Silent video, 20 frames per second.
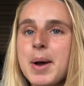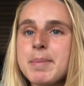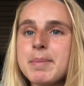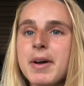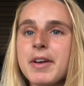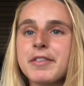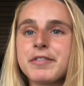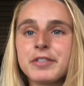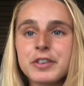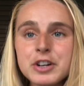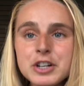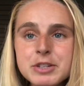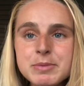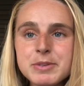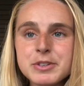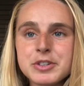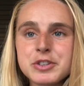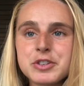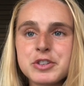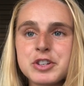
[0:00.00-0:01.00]
My first
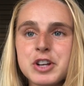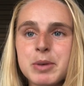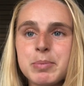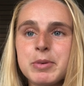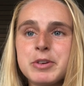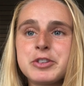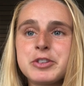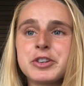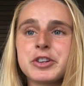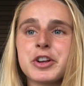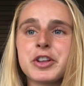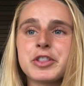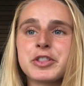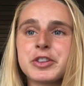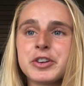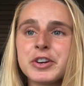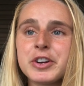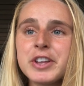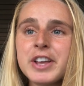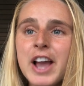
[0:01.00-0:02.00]
mission trip, we took a
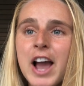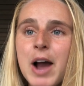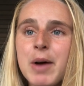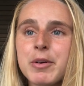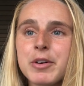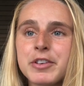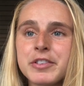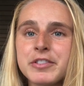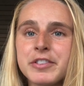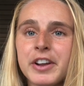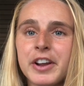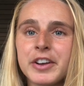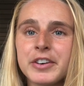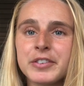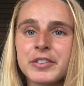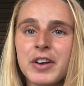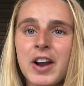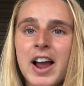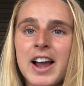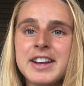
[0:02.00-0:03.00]
30-hour van
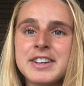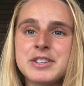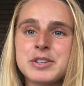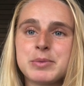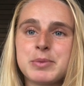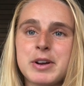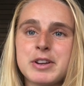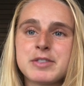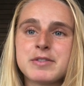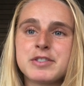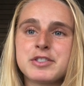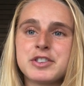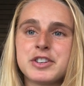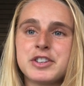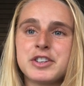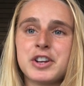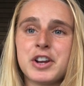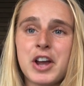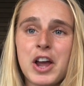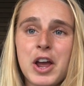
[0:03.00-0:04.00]
ride to West
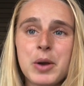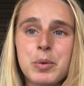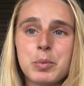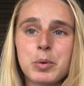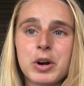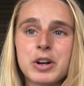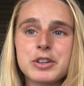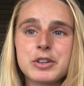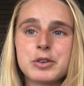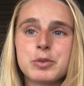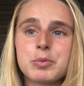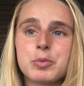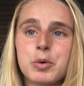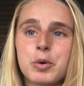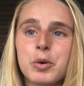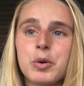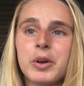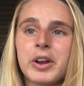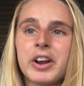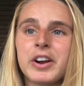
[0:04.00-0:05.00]
Virginia and worked in a
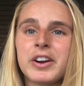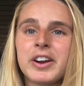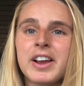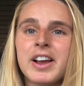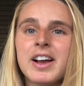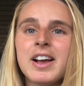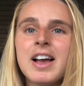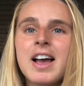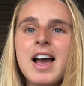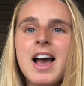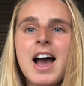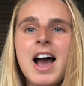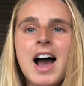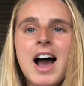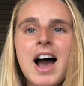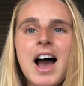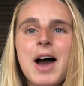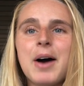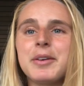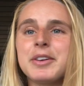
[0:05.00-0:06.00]
rural area.
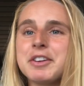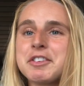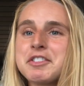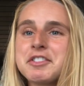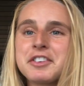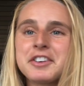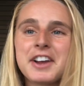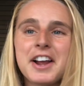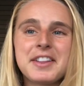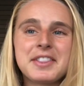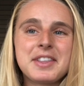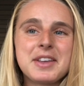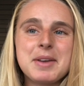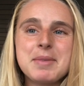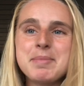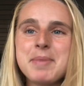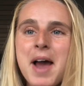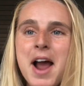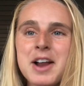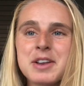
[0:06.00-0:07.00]
I'll never forget the
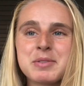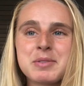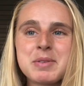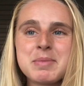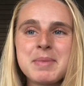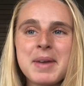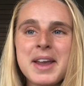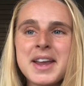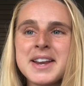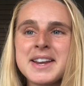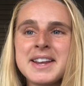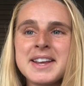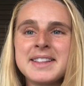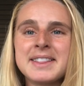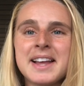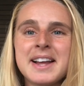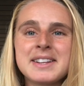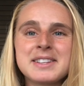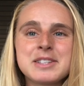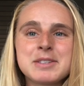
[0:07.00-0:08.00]
impact we made in
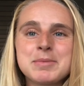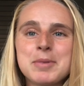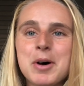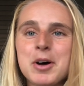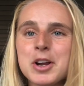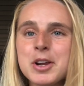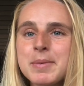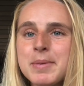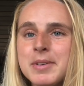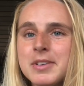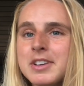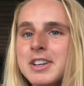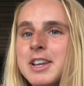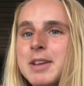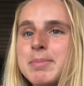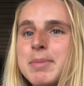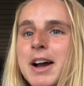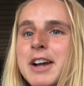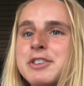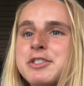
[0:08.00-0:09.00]
that small community
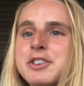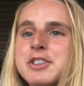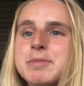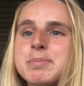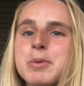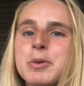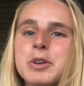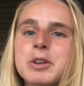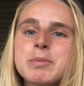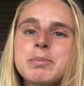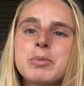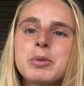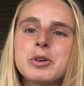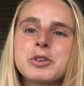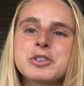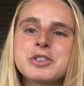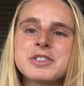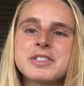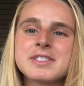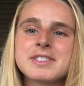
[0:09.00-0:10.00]
by just building
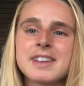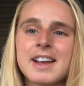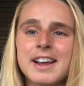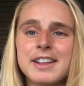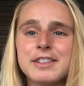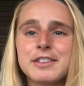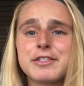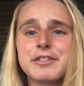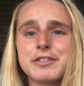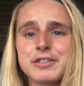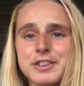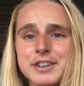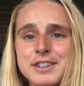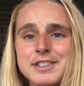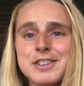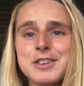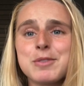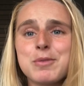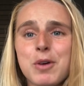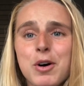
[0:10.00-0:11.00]
porches and the
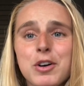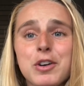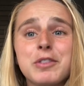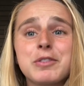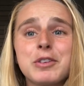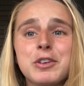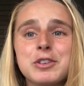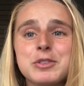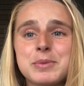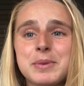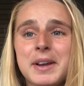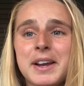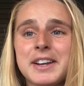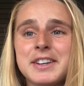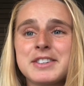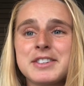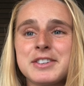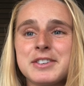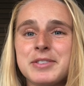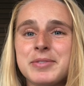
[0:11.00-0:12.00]
freezing waterfalls we
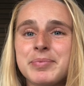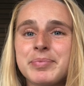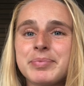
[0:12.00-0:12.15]
hiked to.